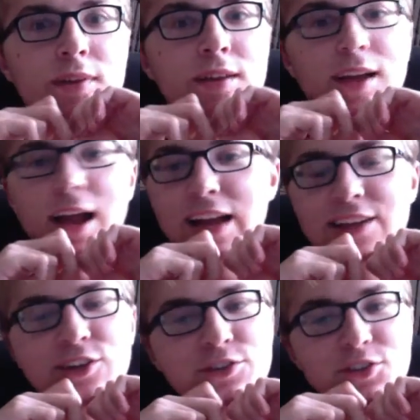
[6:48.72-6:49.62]
could
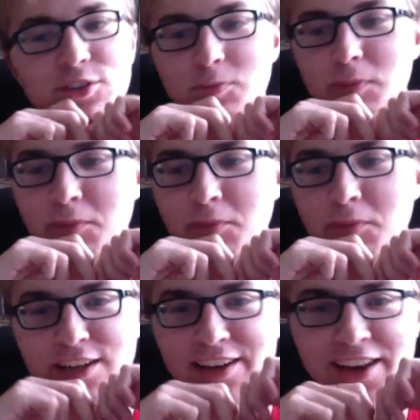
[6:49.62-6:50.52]
just be mean and
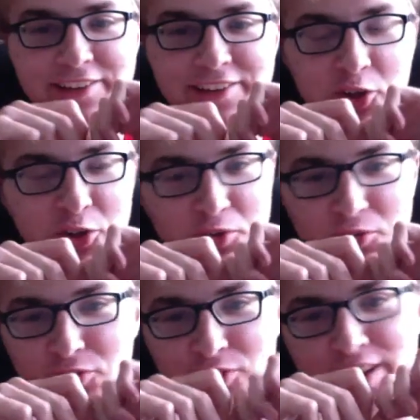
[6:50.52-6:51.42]
end Kearns
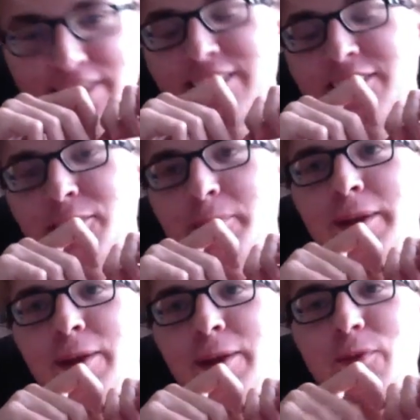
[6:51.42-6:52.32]
right here, but I
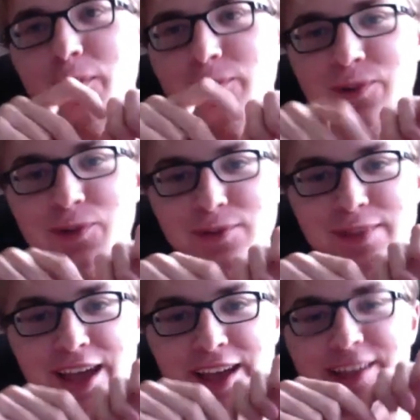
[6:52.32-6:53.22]
won't do that.
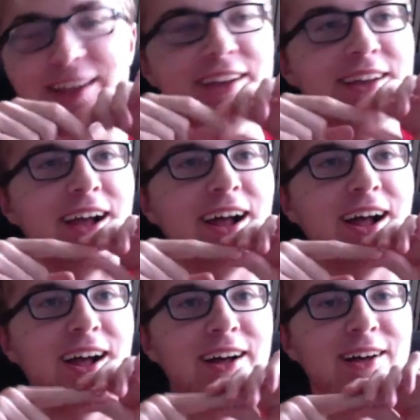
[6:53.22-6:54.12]

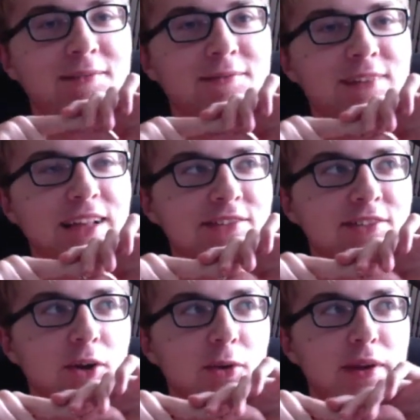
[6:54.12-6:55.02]
Let's go
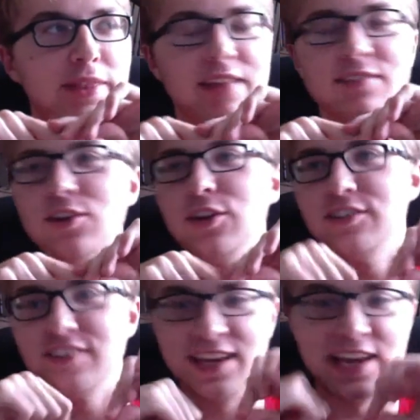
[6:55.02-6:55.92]
with As Good as It
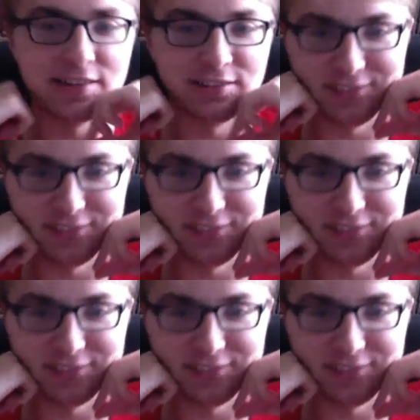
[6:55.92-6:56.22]
Gets.